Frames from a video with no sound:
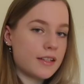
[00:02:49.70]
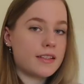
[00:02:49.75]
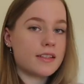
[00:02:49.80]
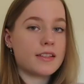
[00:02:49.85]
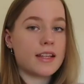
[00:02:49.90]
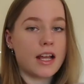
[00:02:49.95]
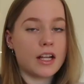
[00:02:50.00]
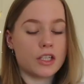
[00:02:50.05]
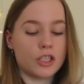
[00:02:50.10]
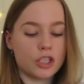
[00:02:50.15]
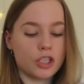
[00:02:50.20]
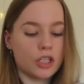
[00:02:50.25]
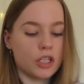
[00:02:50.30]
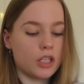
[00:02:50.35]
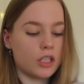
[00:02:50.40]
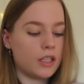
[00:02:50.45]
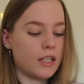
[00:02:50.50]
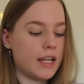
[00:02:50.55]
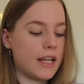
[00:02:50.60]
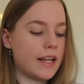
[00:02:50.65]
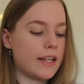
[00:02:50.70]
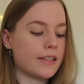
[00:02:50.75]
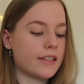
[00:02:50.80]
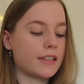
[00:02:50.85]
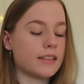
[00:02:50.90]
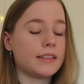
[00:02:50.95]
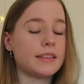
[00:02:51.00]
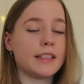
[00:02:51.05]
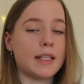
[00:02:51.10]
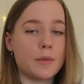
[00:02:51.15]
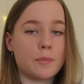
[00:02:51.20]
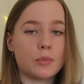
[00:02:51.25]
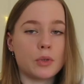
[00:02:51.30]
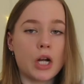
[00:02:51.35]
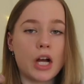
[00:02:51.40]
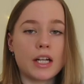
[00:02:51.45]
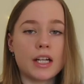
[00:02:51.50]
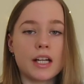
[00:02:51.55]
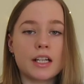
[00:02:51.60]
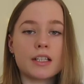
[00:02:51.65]
essential is lip
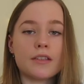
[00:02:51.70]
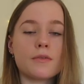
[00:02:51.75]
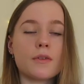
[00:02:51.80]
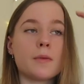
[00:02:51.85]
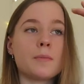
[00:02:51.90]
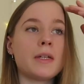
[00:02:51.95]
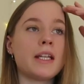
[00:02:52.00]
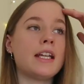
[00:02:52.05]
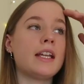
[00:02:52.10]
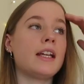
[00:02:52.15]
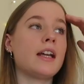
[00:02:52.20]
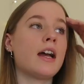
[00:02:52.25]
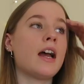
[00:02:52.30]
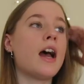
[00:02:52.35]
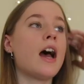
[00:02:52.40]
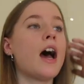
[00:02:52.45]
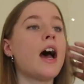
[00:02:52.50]
products for me.